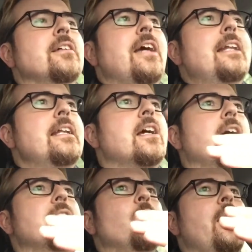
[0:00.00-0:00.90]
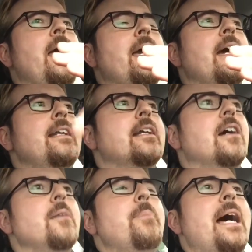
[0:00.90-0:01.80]
and it cut away, and it
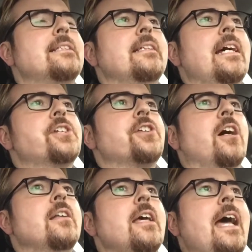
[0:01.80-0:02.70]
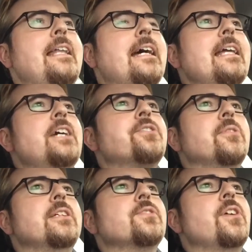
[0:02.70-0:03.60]
cut back to that shot, and that extra
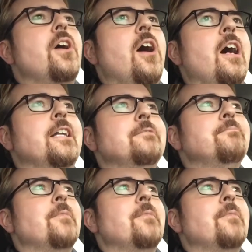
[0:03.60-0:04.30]
is gone.